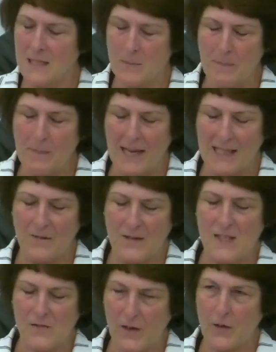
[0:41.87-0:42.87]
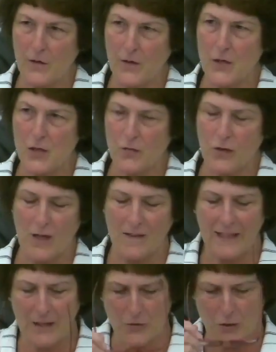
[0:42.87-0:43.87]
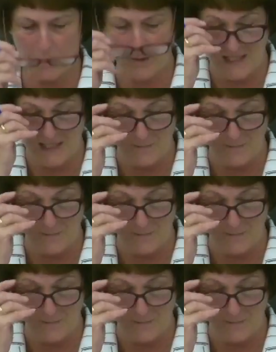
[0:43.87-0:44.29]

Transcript: be part of this very, very strong leadership team.